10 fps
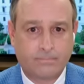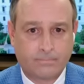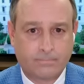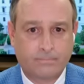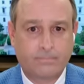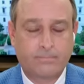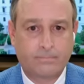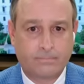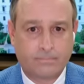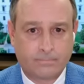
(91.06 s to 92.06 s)

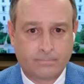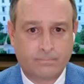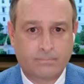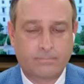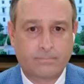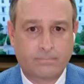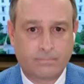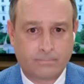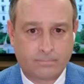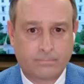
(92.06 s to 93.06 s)

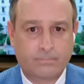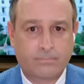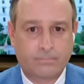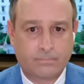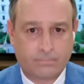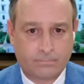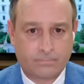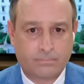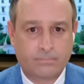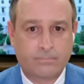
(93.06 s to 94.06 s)

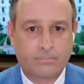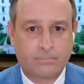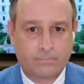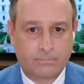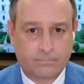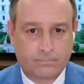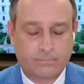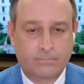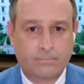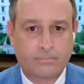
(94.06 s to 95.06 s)
(silent)